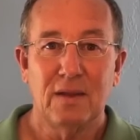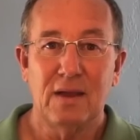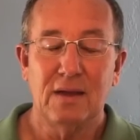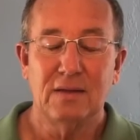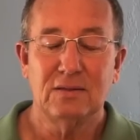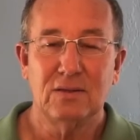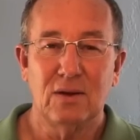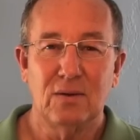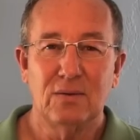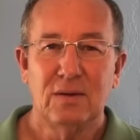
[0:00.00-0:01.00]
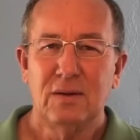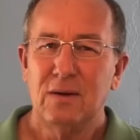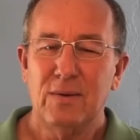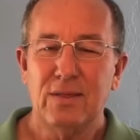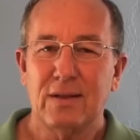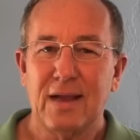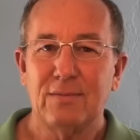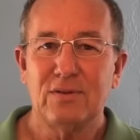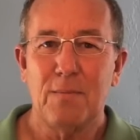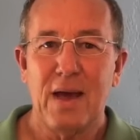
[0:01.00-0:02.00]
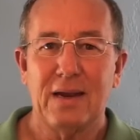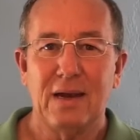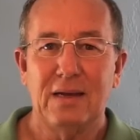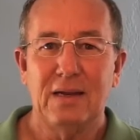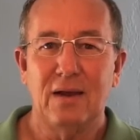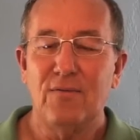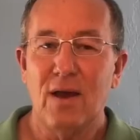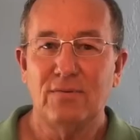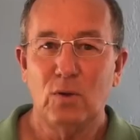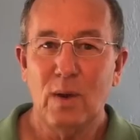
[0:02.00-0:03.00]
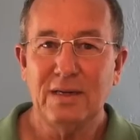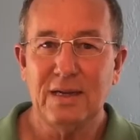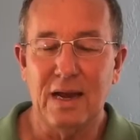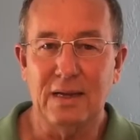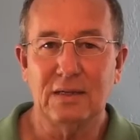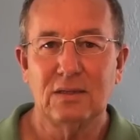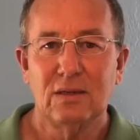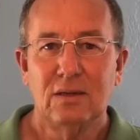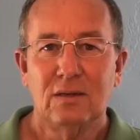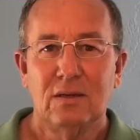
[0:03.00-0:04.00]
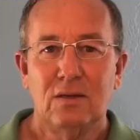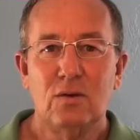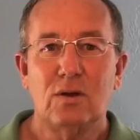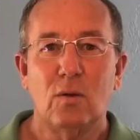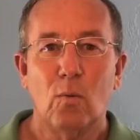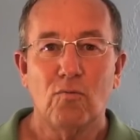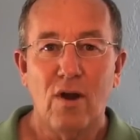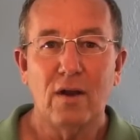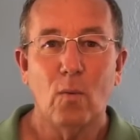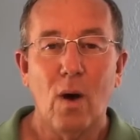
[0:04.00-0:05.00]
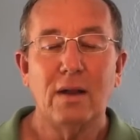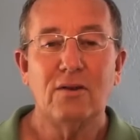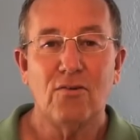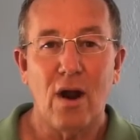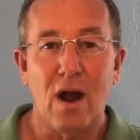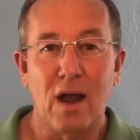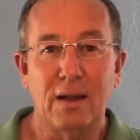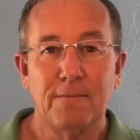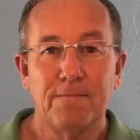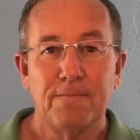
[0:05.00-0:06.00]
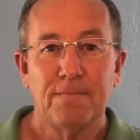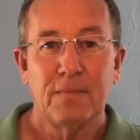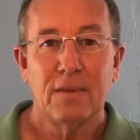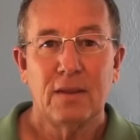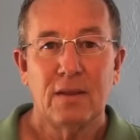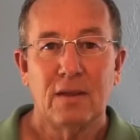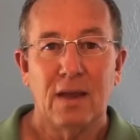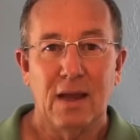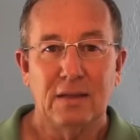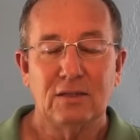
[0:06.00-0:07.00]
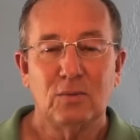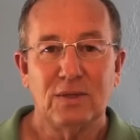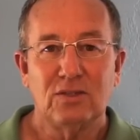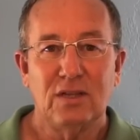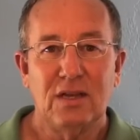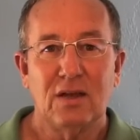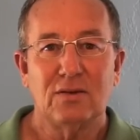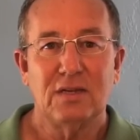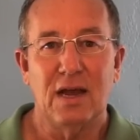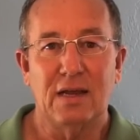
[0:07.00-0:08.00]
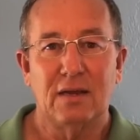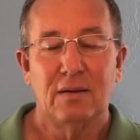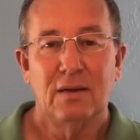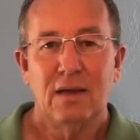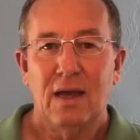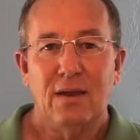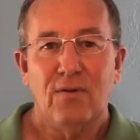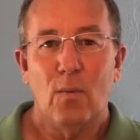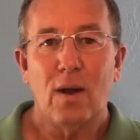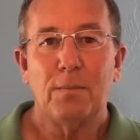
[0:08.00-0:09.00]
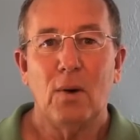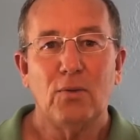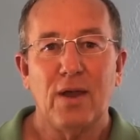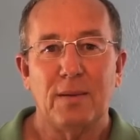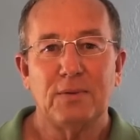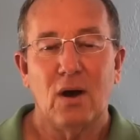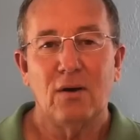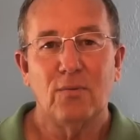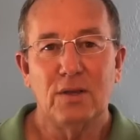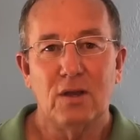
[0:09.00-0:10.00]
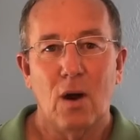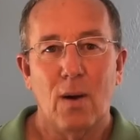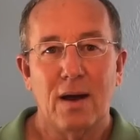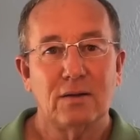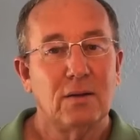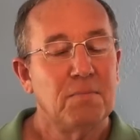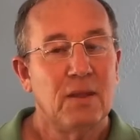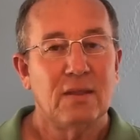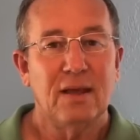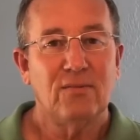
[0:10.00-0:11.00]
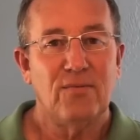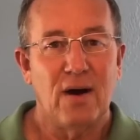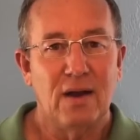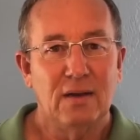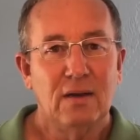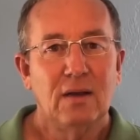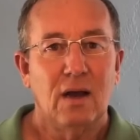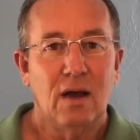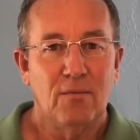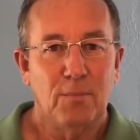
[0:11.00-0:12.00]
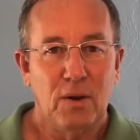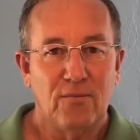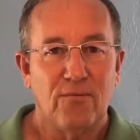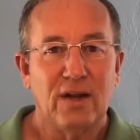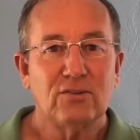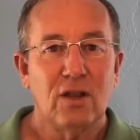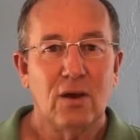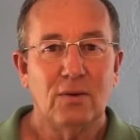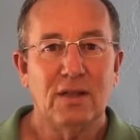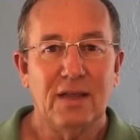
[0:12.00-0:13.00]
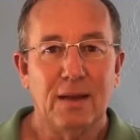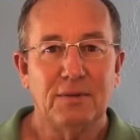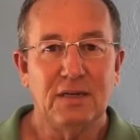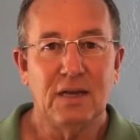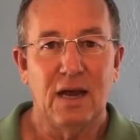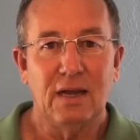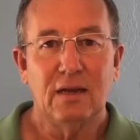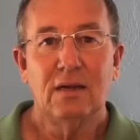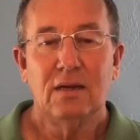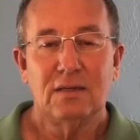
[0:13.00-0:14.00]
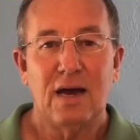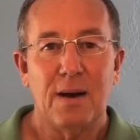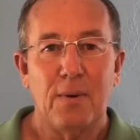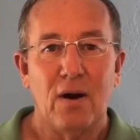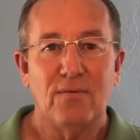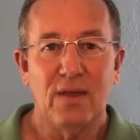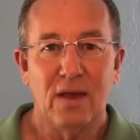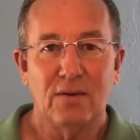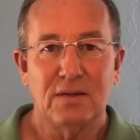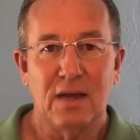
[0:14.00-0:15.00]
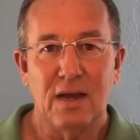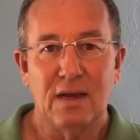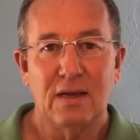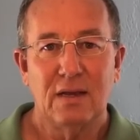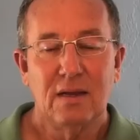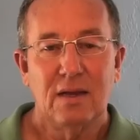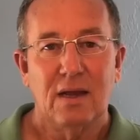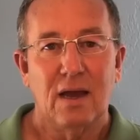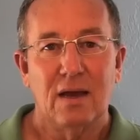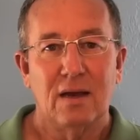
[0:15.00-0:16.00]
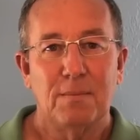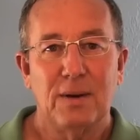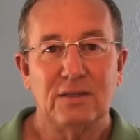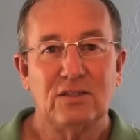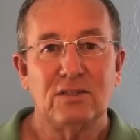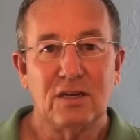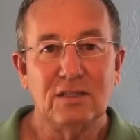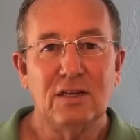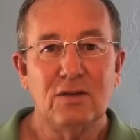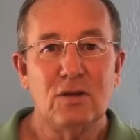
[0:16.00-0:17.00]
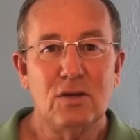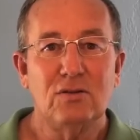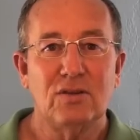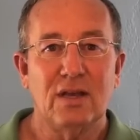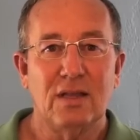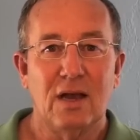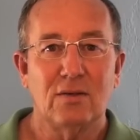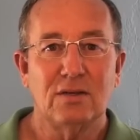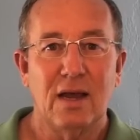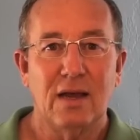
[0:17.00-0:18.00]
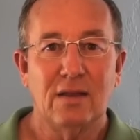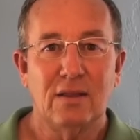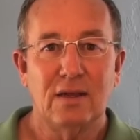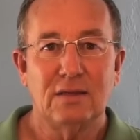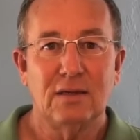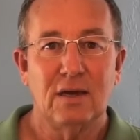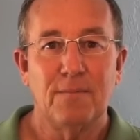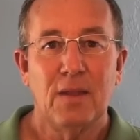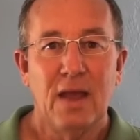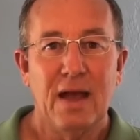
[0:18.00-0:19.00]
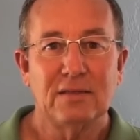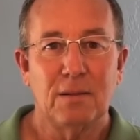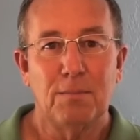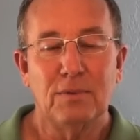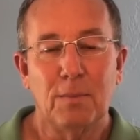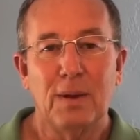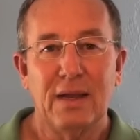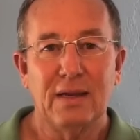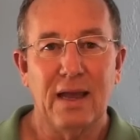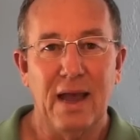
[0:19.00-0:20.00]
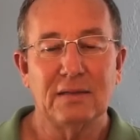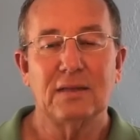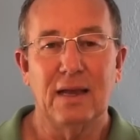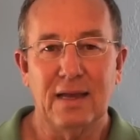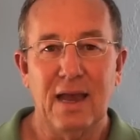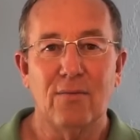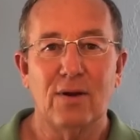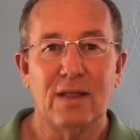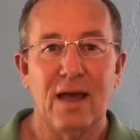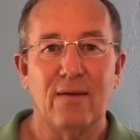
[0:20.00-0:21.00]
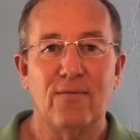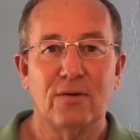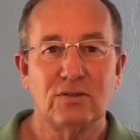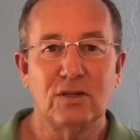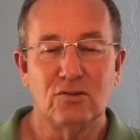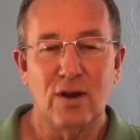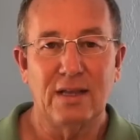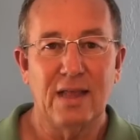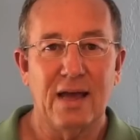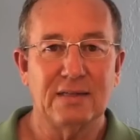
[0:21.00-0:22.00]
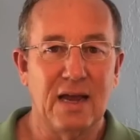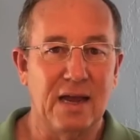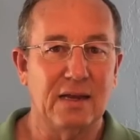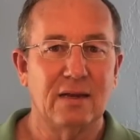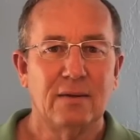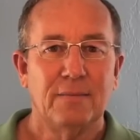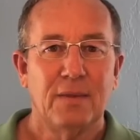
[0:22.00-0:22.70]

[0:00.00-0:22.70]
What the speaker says: And so we thought that was a bad idea. If you have twin tanks, you can run one dry and then switch to the other tank. And if you want them both topped off when you go out, that's fine. Put a fresh load in the empty tank, top off the other tank, but continue using the other tank that has the blended gas, and get rid of that first and drain that tank.